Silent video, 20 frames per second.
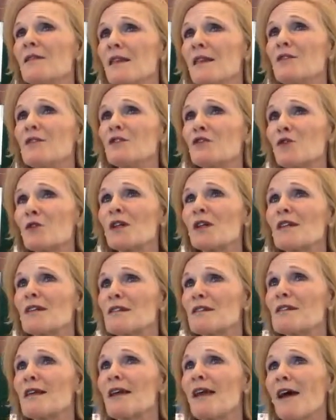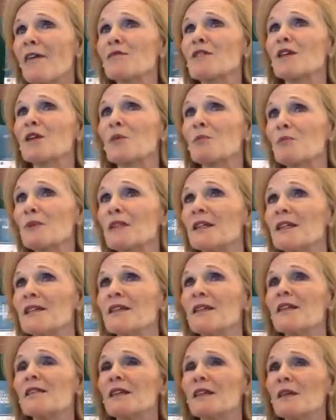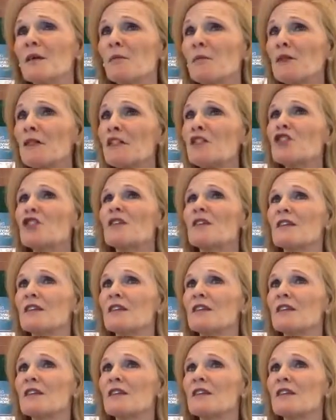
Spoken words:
Then the trick is they have to complete. The completion